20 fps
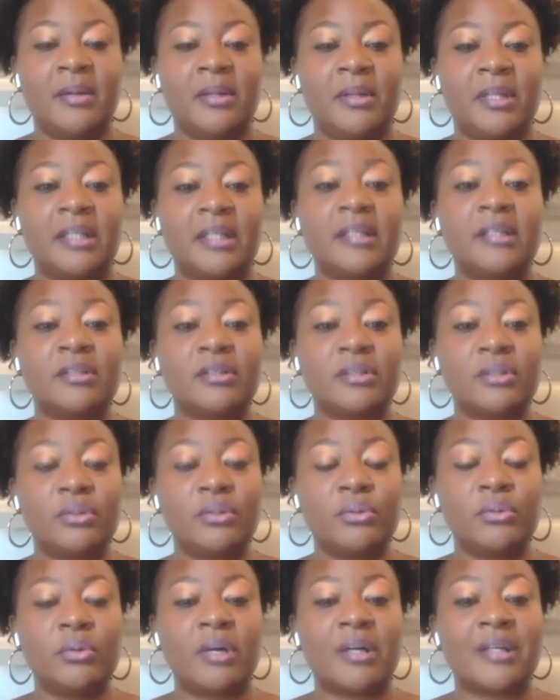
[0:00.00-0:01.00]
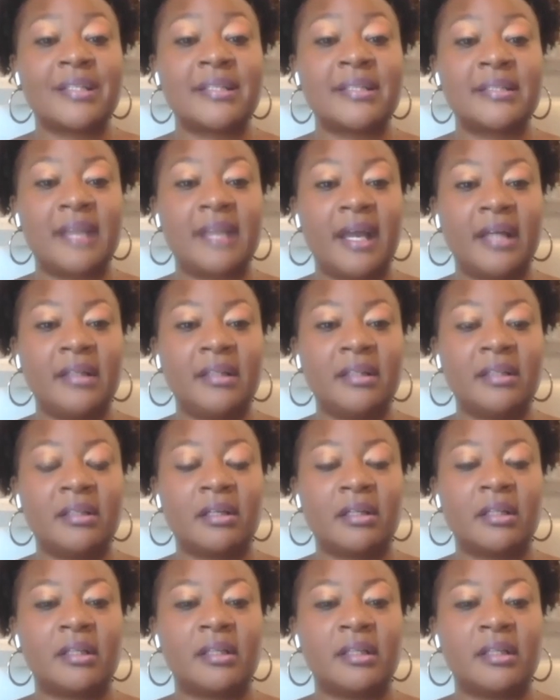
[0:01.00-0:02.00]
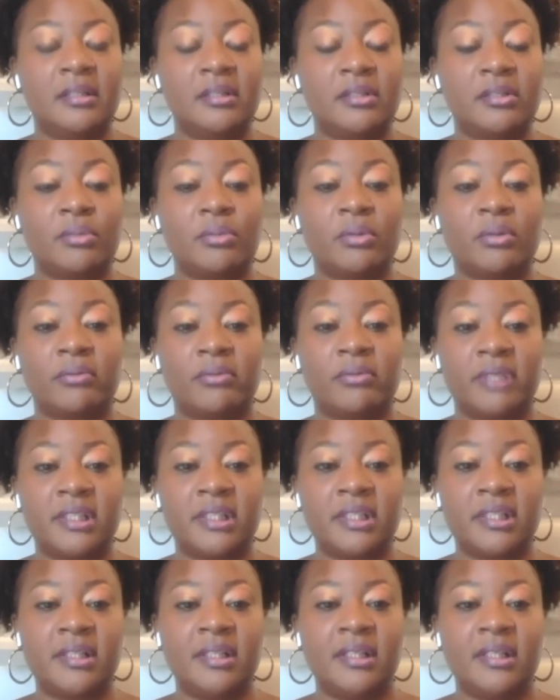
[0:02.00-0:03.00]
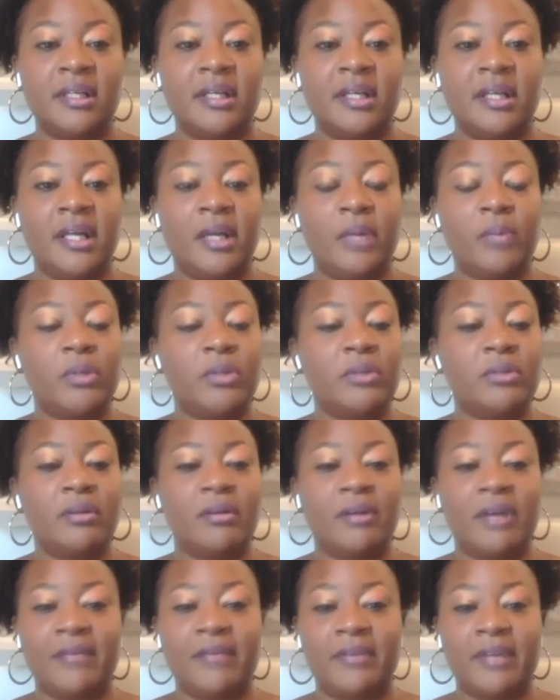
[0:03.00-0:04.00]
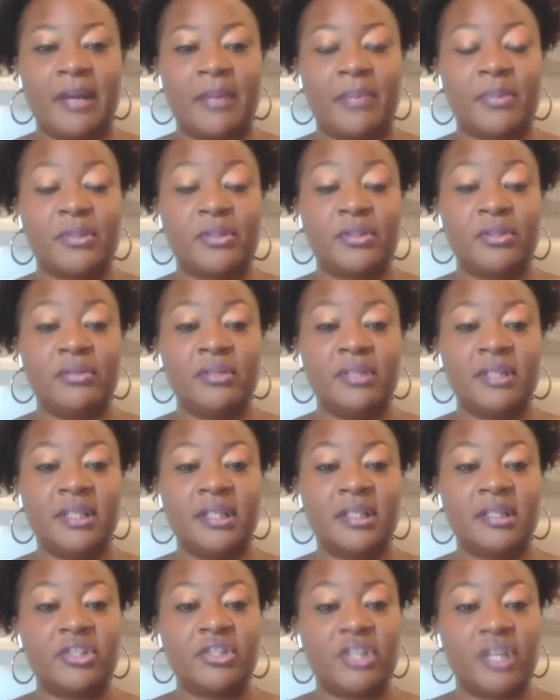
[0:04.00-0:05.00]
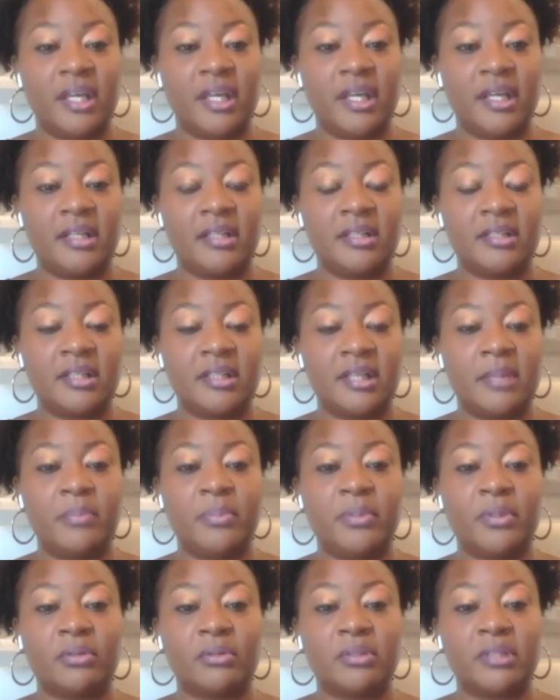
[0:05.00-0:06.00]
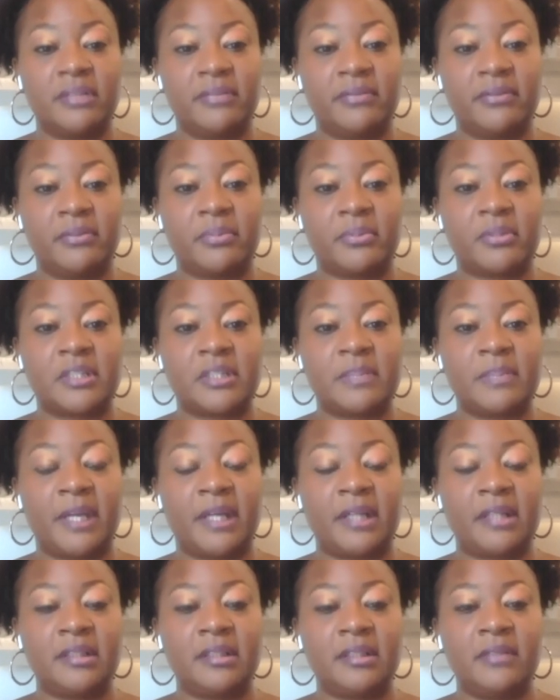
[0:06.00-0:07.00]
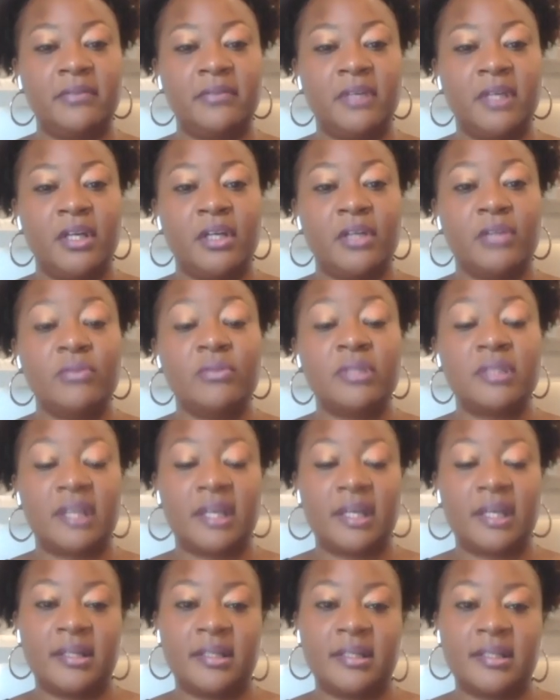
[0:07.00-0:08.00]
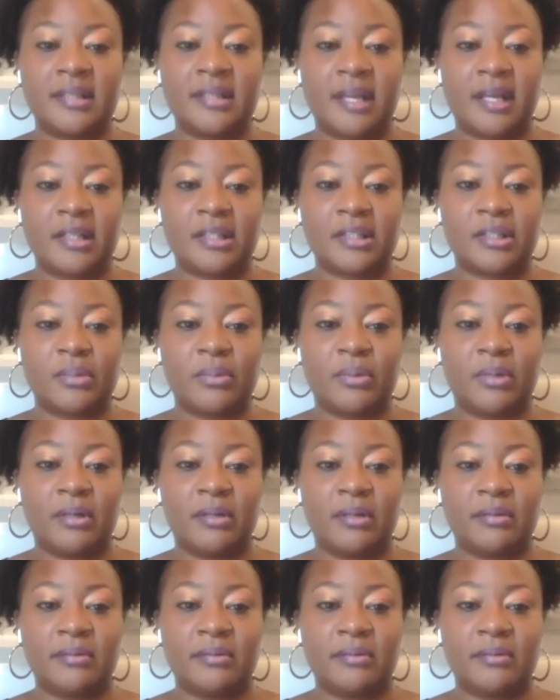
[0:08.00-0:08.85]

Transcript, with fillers: the leaders who are stagnant are the leaders who are rigid. And when you don't have an opportunity to change and build different perspective, you stay in the status quo.